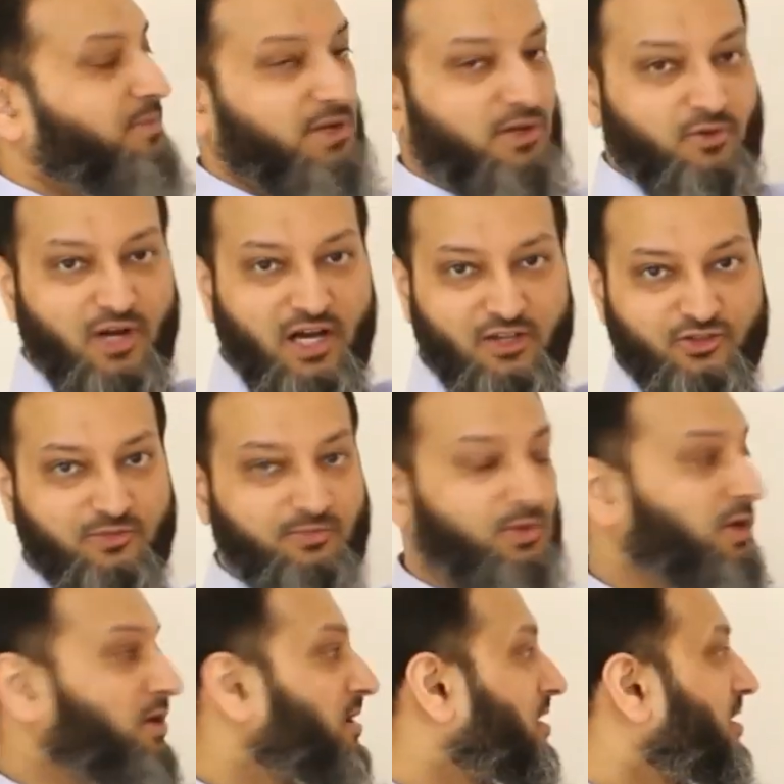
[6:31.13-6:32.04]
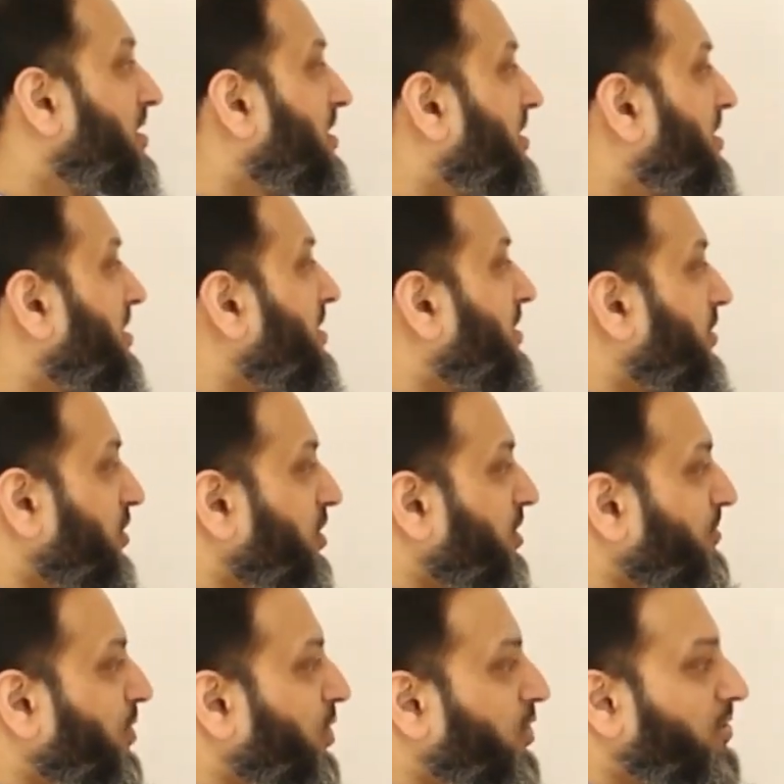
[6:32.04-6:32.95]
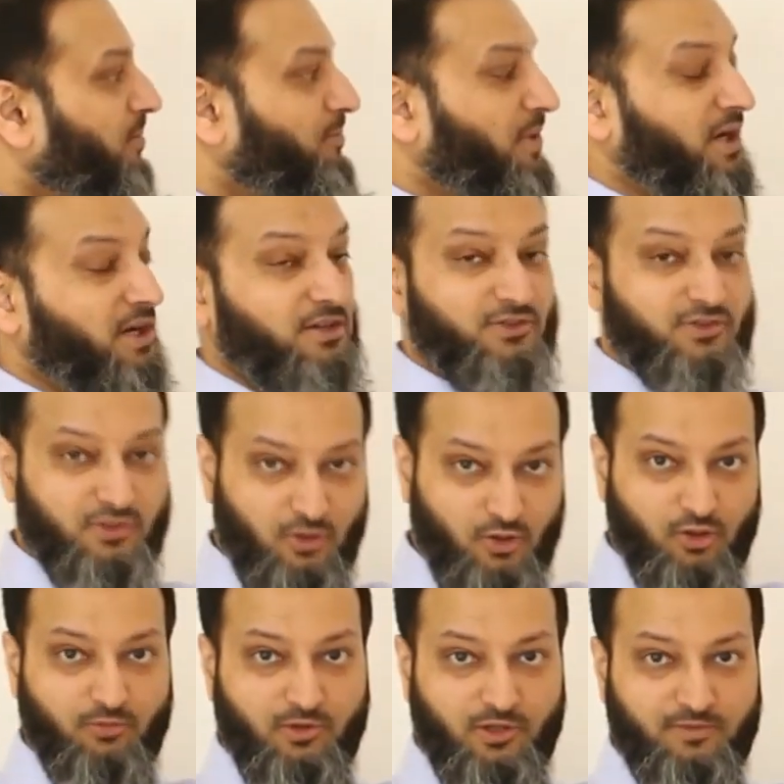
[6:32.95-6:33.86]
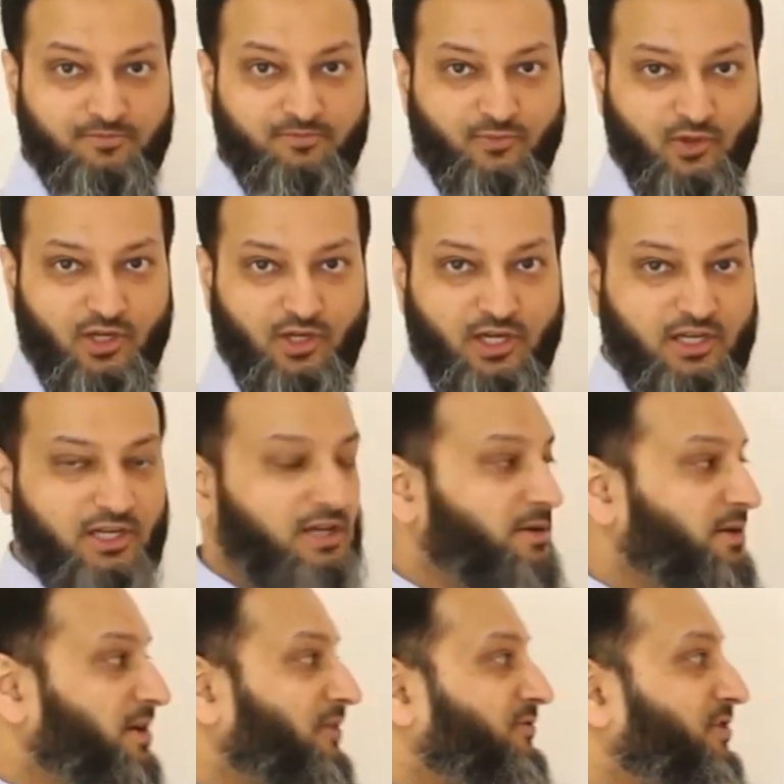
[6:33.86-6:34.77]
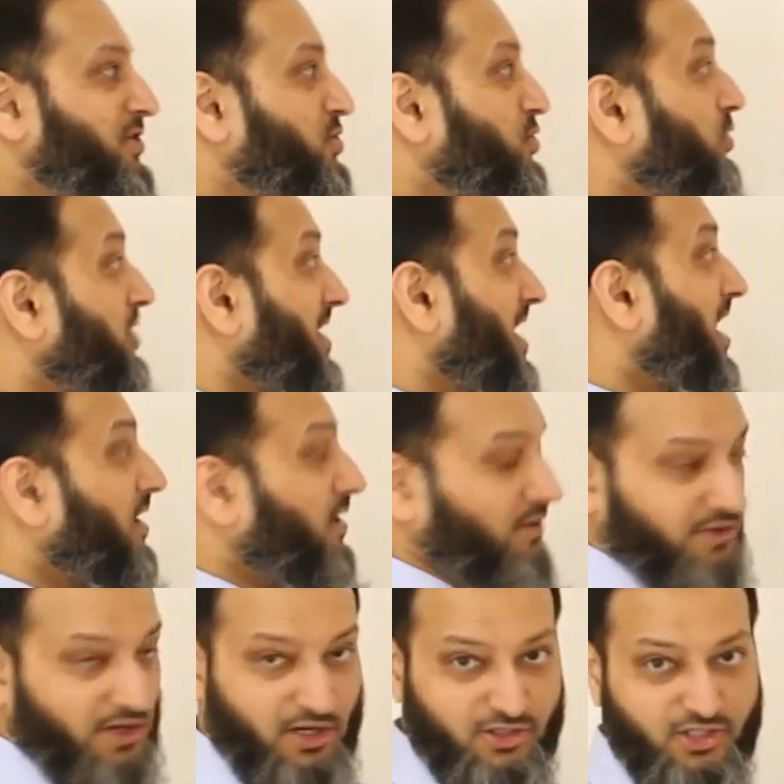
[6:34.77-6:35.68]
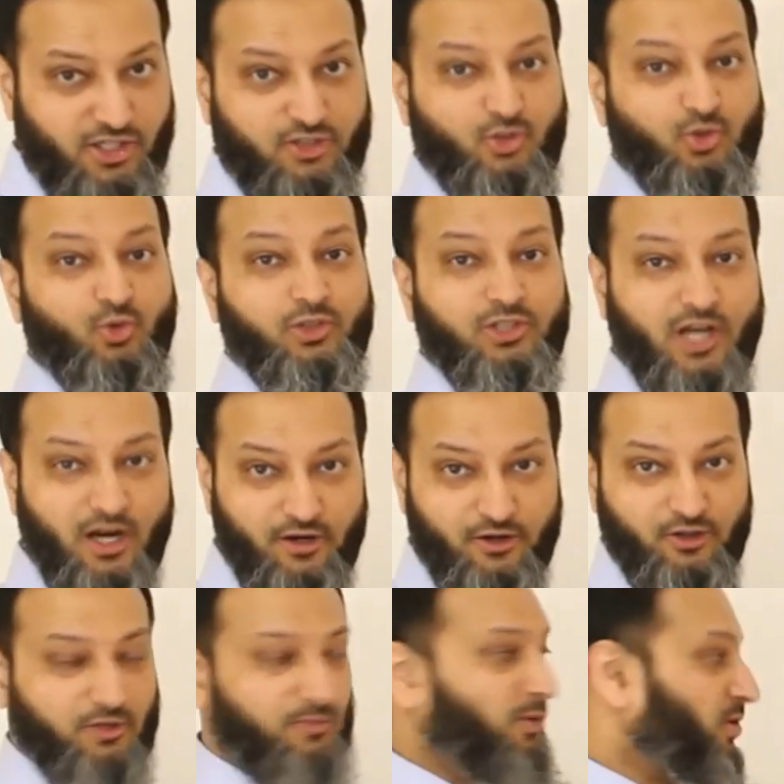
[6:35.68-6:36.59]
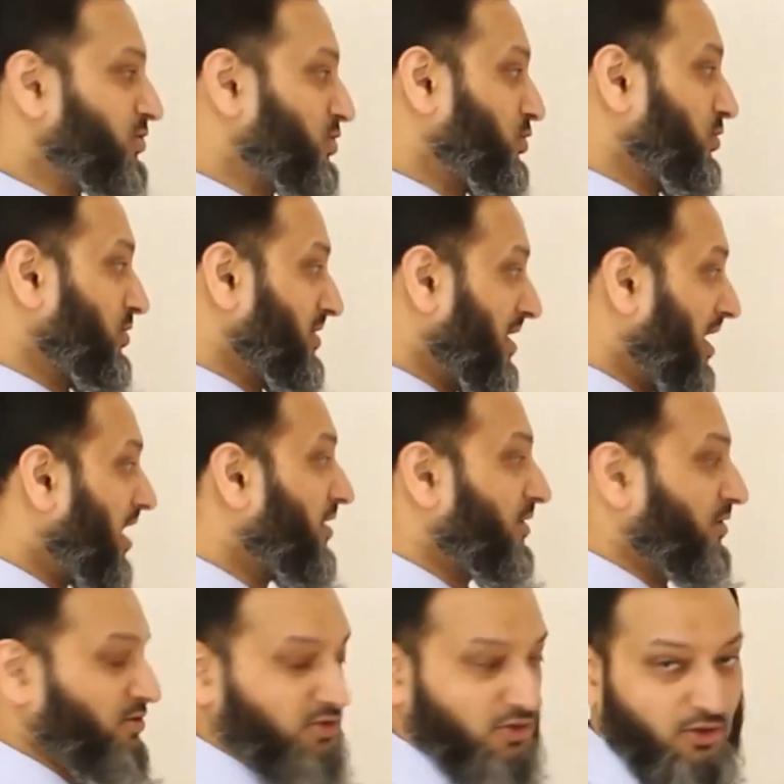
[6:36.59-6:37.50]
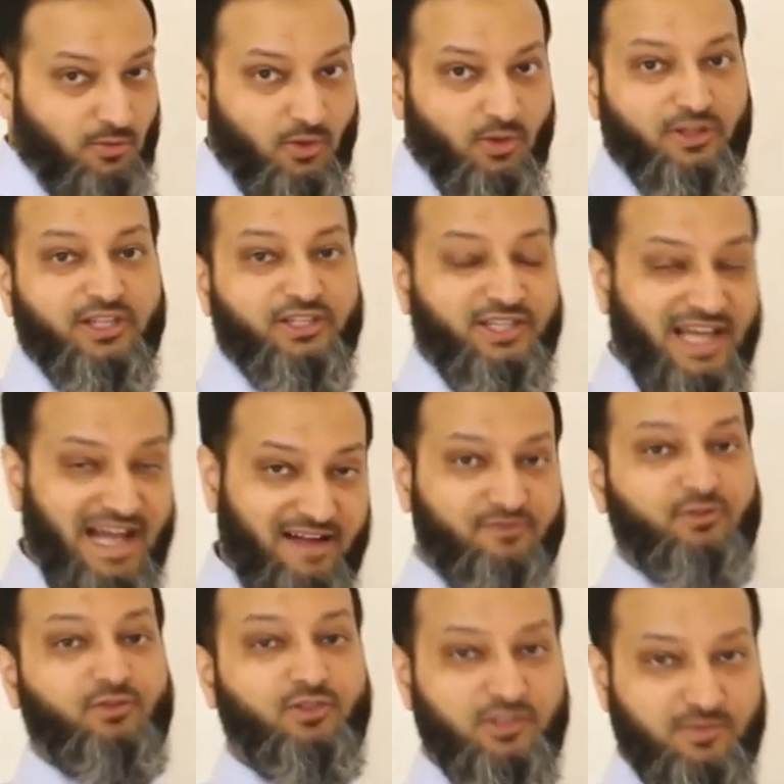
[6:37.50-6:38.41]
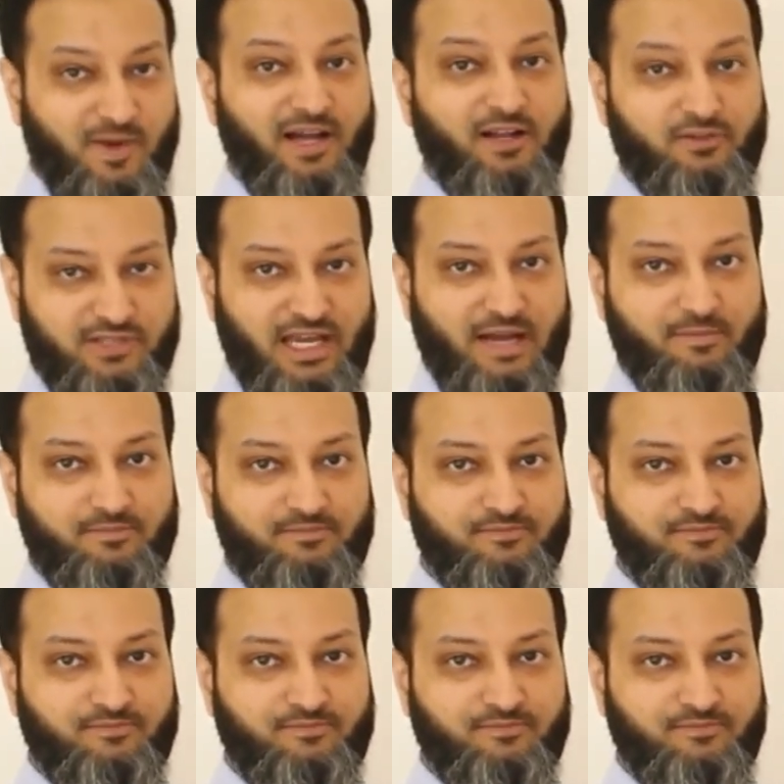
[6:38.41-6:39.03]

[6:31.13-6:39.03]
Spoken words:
but arousable, irritable but consolable, okay? If they truly are lethargic, truly are irritable, truly are inconsolable, then you have to do the spinal tap.